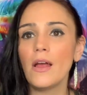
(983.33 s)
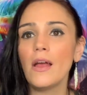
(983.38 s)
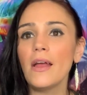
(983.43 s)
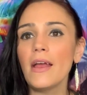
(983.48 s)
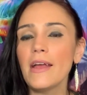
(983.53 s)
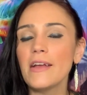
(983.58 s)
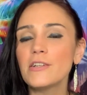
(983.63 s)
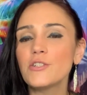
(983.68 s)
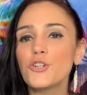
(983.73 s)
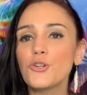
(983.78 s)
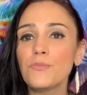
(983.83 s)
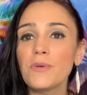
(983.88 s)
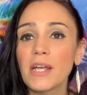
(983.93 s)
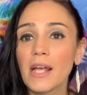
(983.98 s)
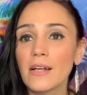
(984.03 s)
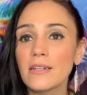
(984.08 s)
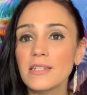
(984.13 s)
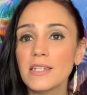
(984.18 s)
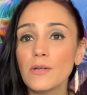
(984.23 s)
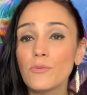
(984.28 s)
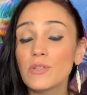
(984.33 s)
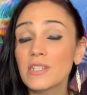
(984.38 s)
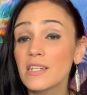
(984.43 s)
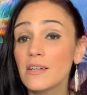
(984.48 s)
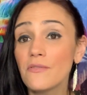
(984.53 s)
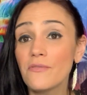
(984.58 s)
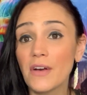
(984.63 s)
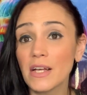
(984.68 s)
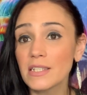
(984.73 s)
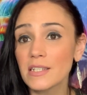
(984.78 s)
Andrew McKenzie was an
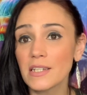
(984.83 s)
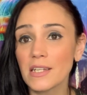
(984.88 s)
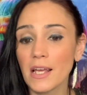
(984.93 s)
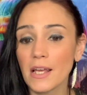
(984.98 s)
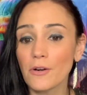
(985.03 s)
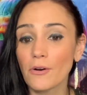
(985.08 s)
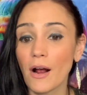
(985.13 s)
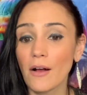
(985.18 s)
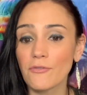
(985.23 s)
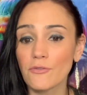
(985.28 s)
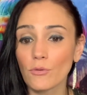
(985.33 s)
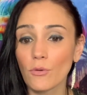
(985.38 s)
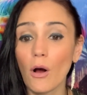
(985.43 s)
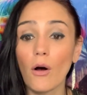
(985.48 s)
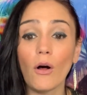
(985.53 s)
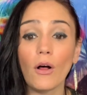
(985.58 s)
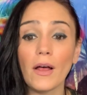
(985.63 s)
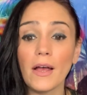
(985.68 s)
investigator after all,